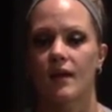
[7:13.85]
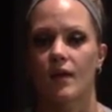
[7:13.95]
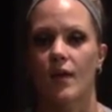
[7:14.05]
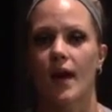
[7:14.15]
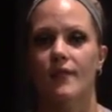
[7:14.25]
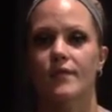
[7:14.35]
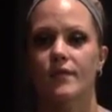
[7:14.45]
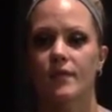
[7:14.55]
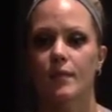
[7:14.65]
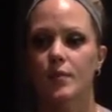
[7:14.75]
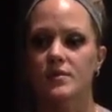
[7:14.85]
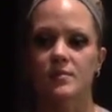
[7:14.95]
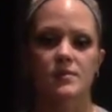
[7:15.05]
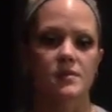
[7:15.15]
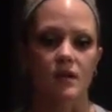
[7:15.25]
You know, put
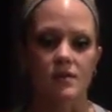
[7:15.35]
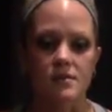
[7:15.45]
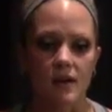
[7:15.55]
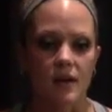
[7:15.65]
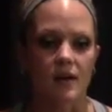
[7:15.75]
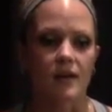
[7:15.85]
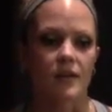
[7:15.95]
some salsa